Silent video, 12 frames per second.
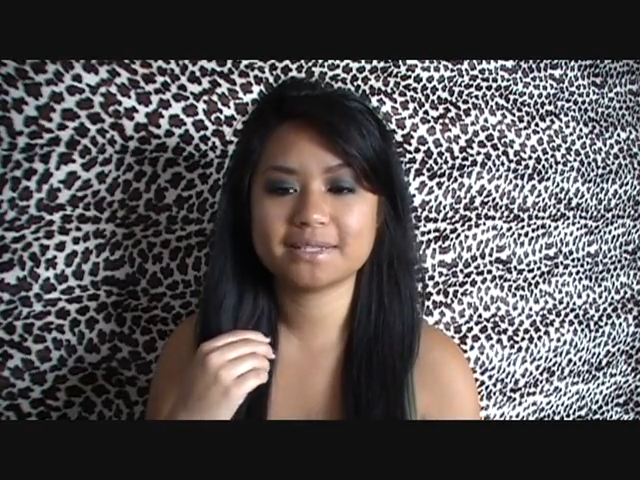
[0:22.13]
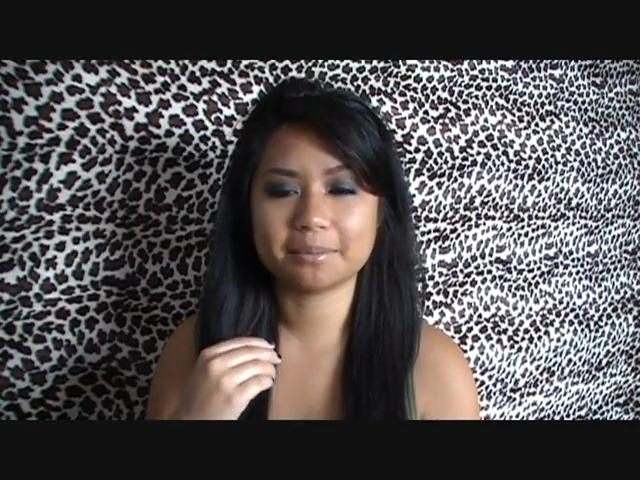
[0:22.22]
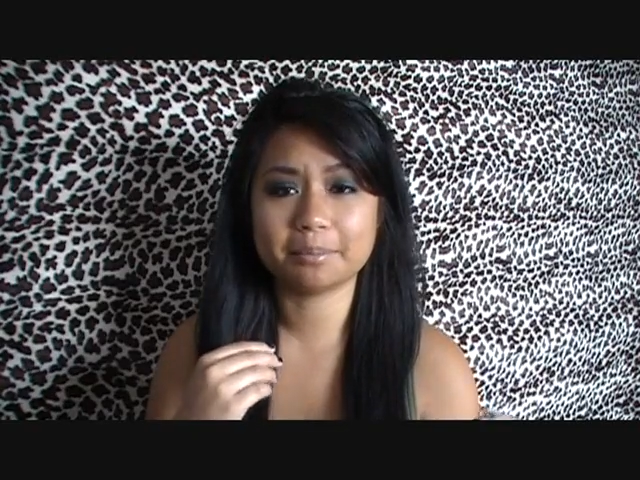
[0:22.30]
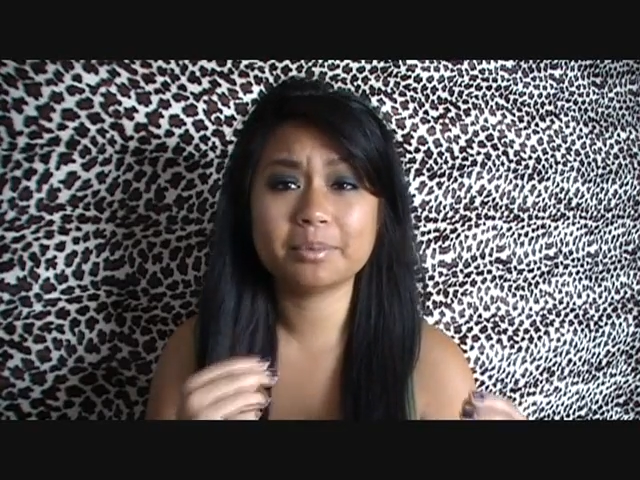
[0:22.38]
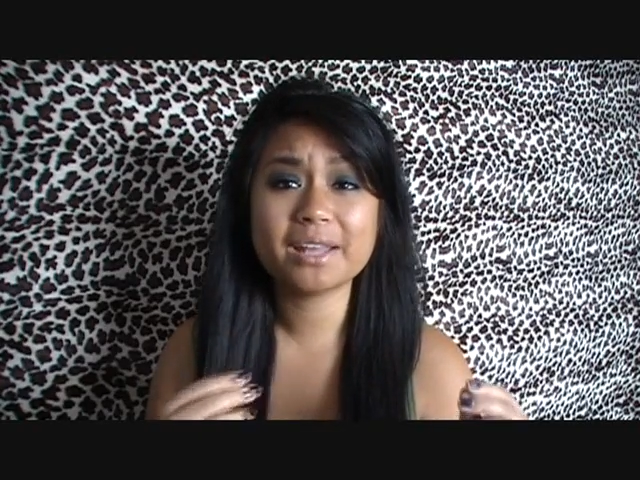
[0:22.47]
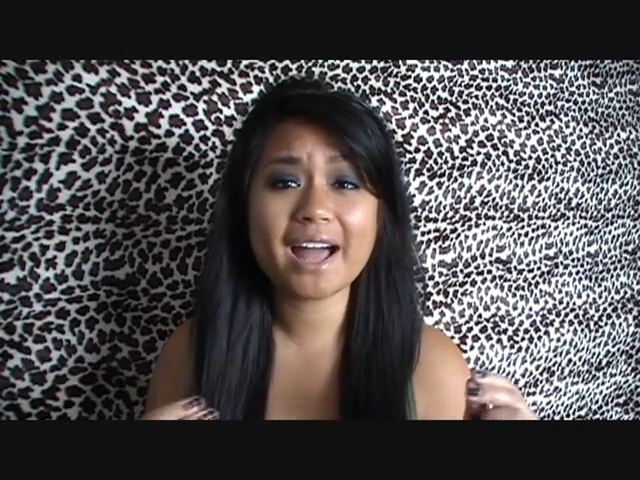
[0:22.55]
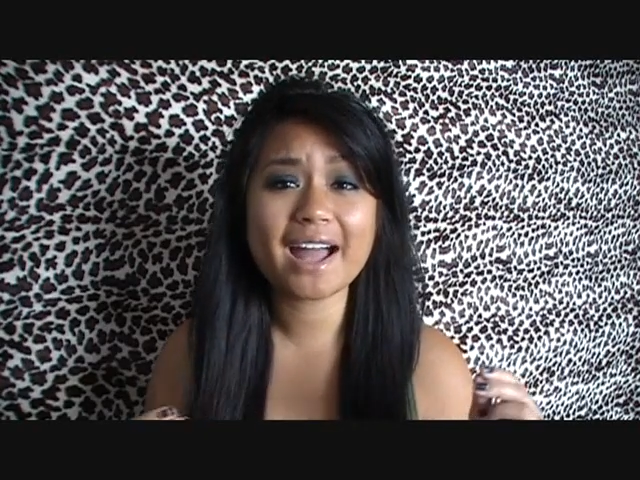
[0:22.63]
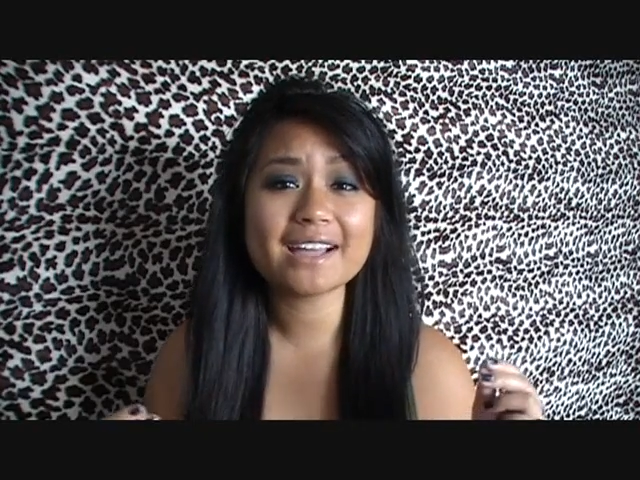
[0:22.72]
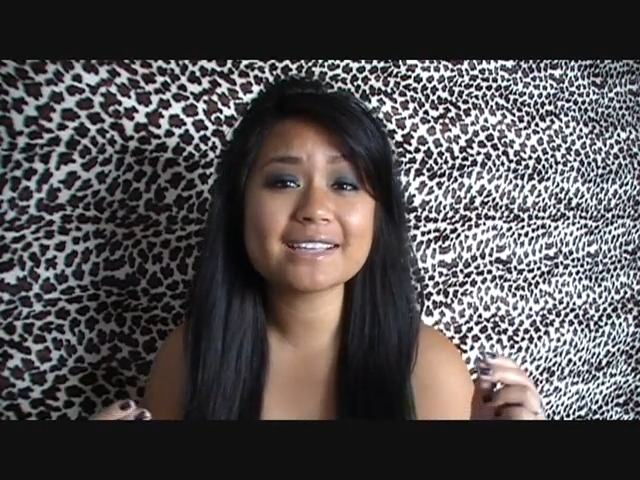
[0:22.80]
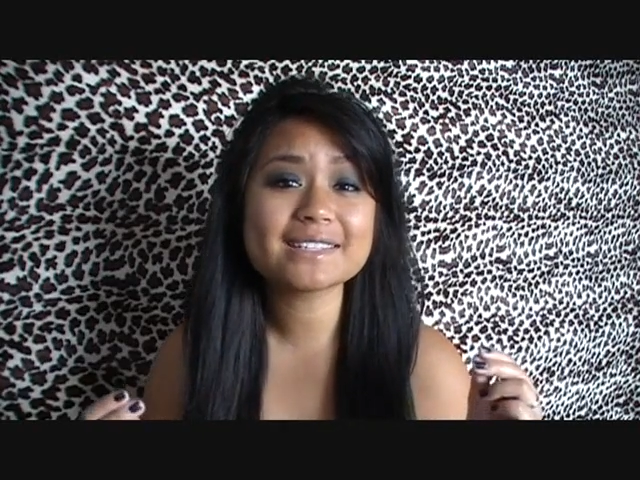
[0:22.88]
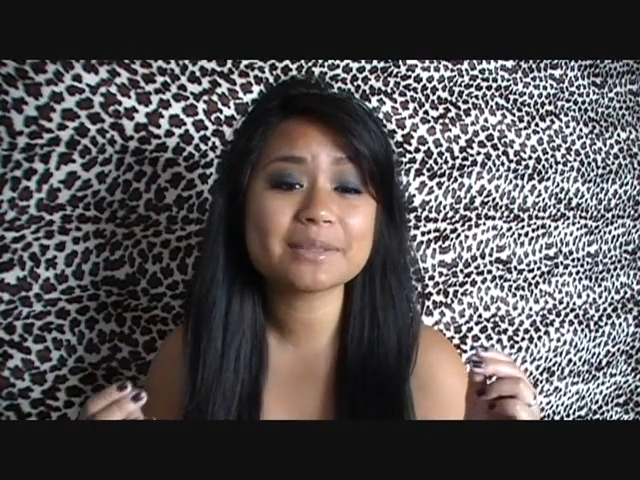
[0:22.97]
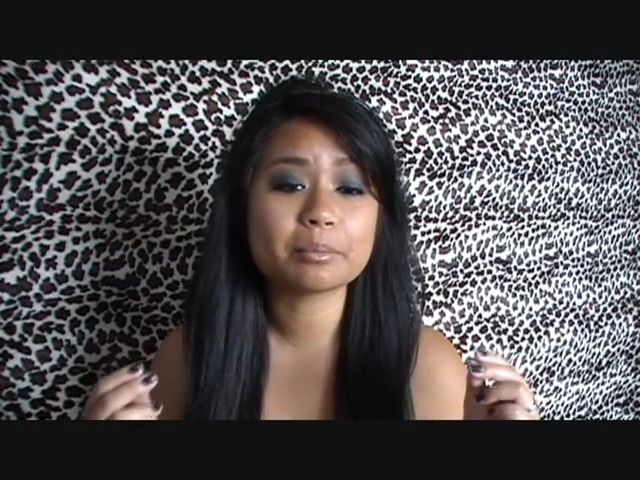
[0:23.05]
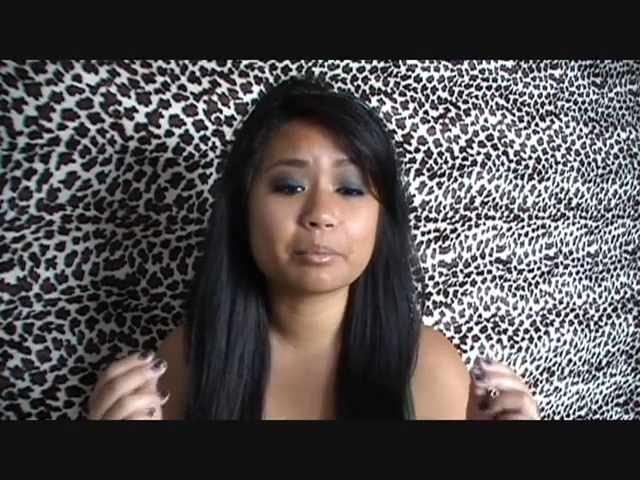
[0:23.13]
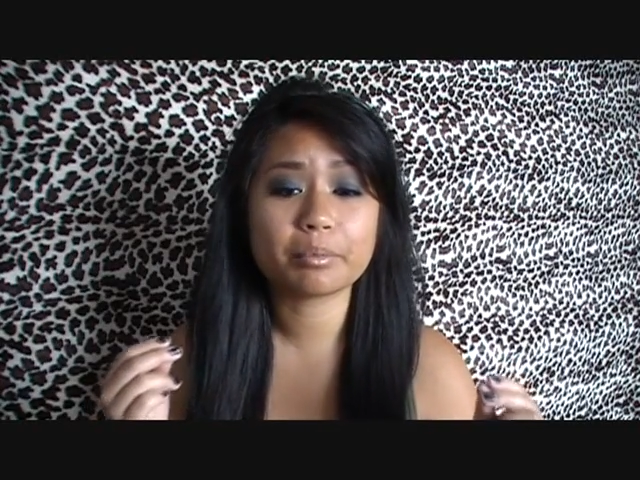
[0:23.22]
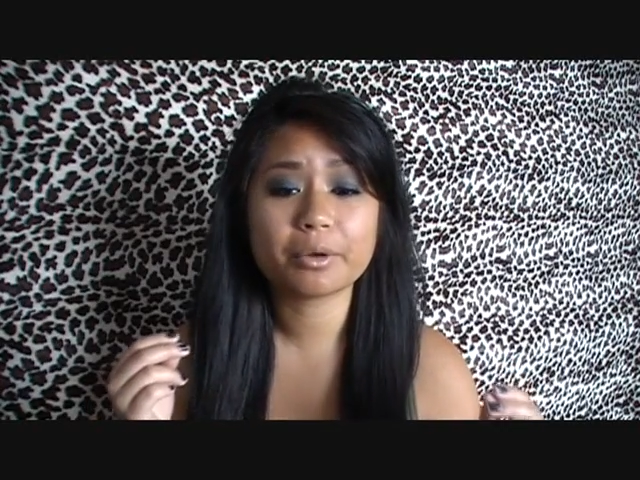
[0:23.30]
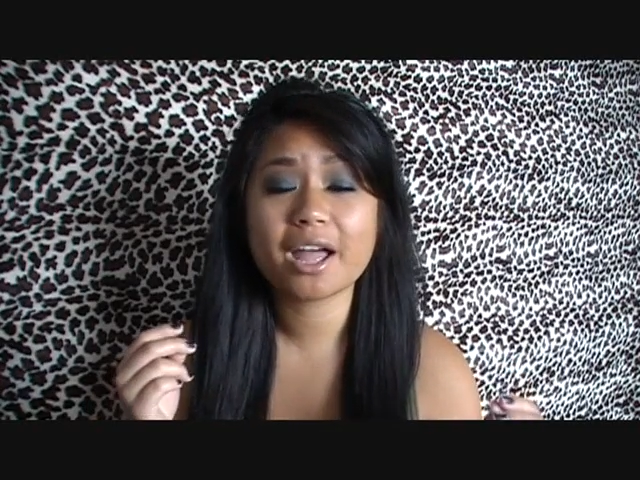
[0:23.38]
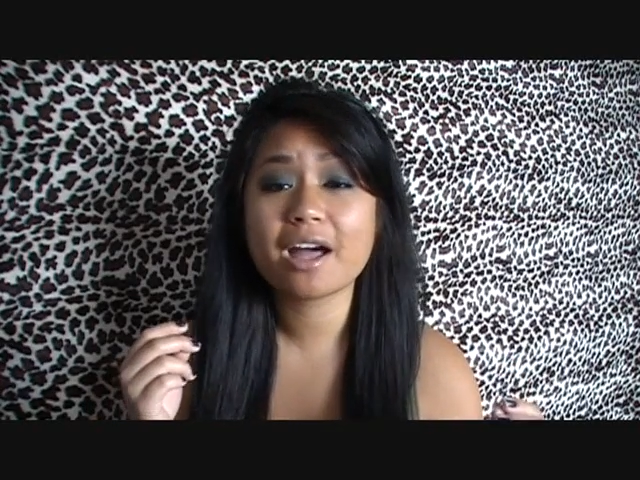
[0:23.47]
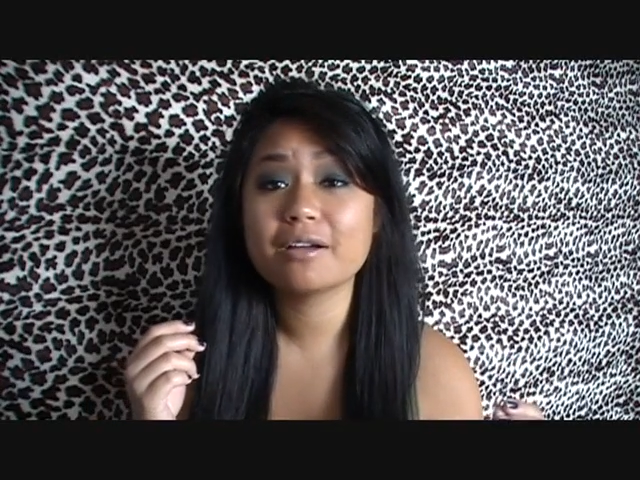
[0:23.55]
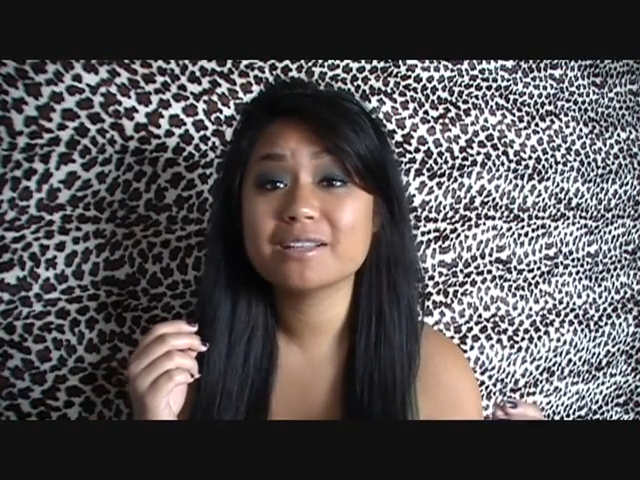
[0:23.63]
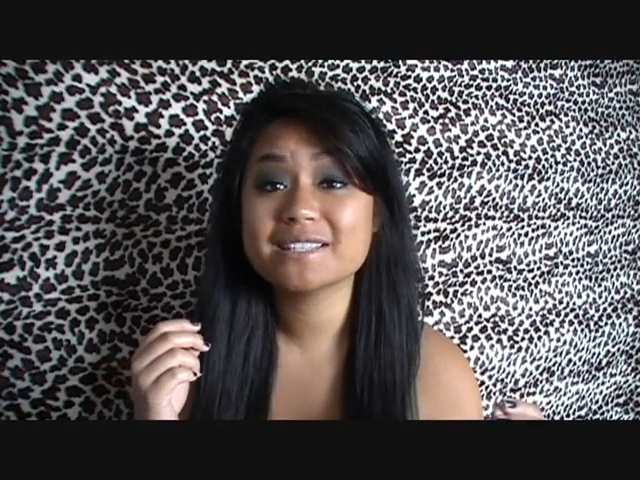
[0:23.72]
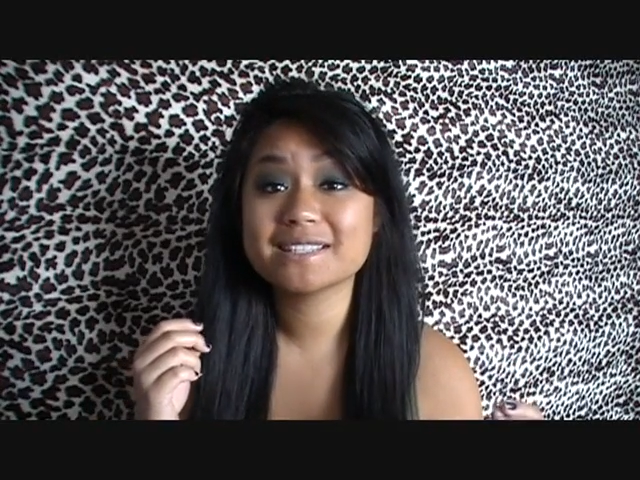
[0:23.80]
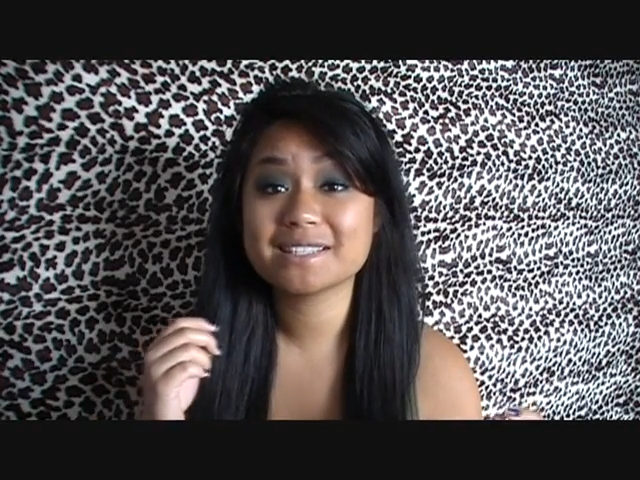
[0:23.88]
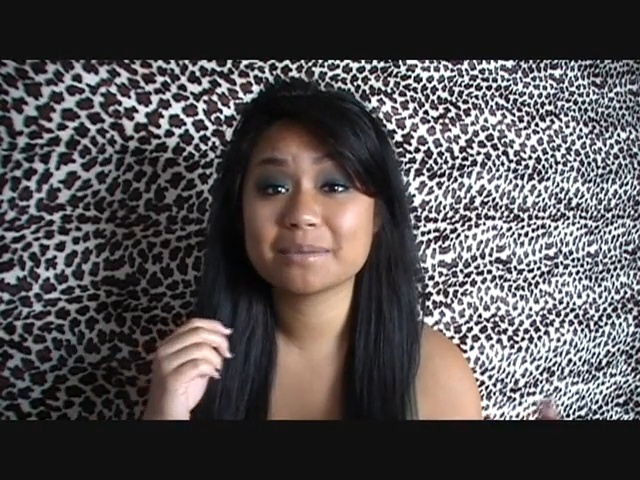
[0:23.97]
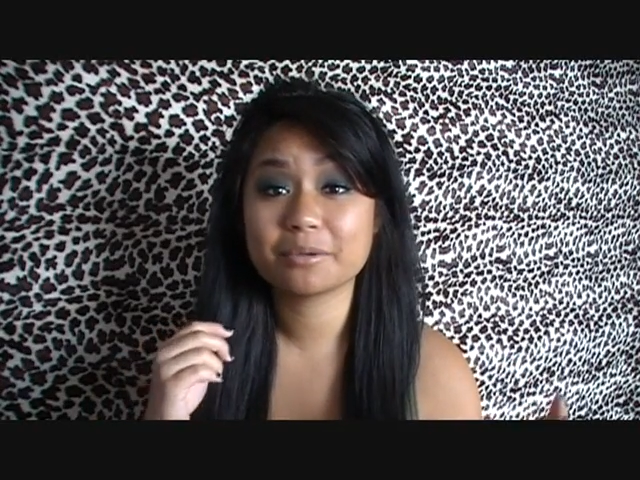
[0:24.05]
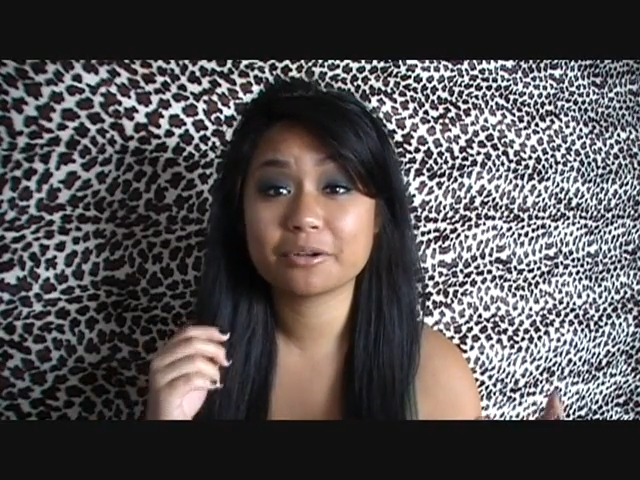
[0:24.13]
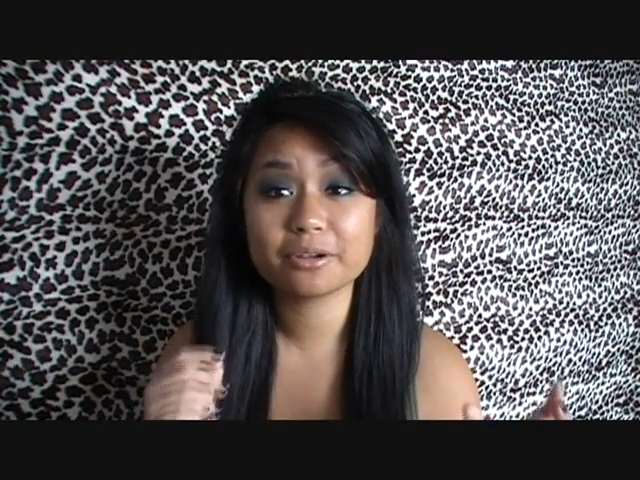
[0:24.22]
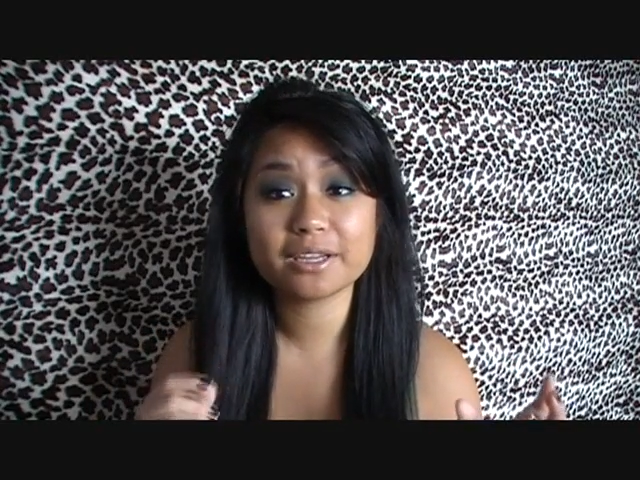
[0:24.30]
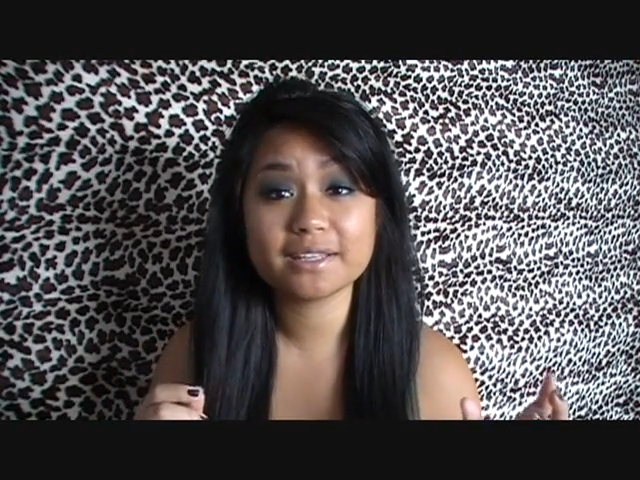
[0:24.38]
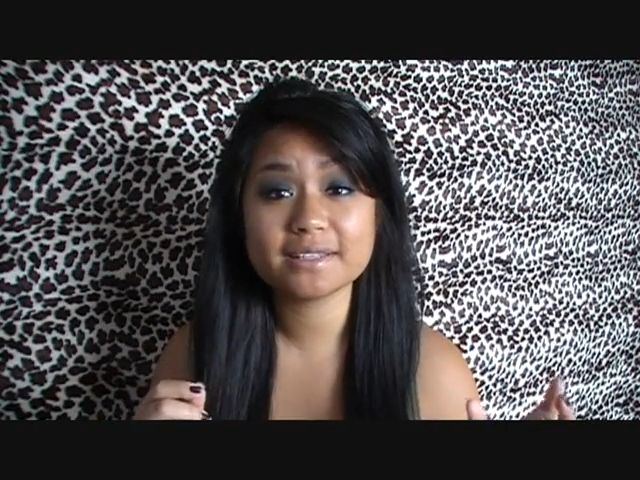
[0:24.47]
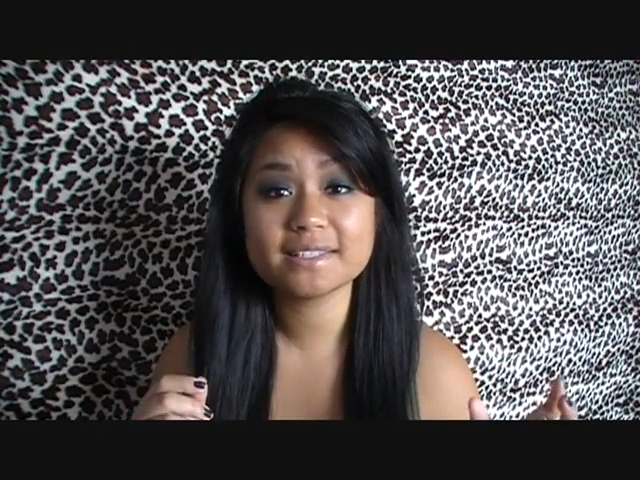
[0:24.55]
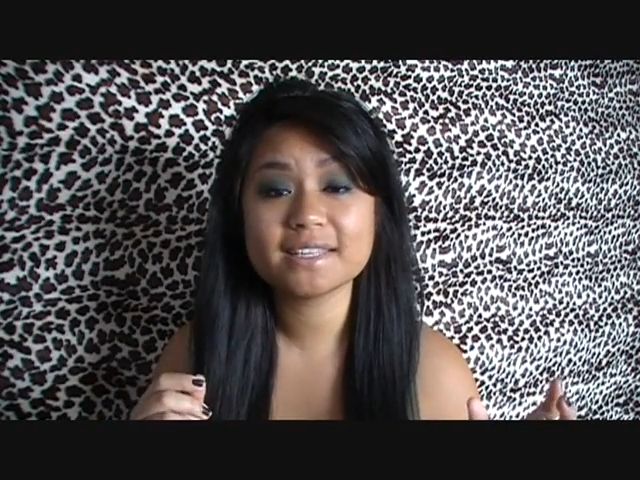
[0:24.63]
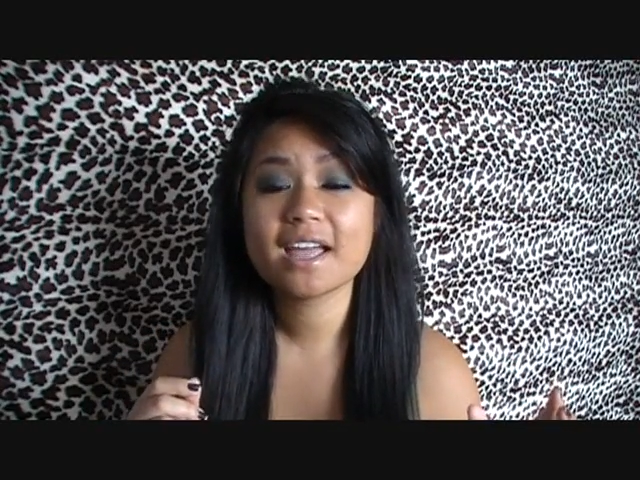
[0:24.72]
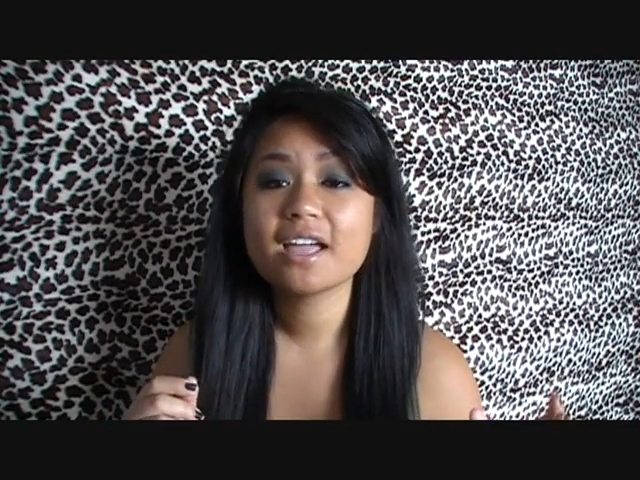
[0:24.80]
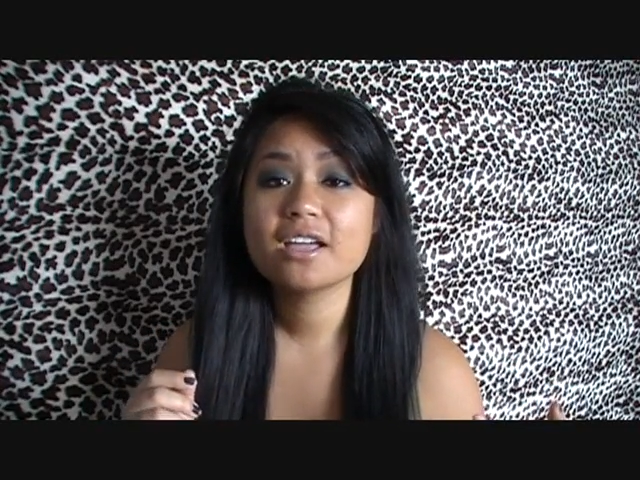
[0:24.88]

some blacks, some browns, and some greens.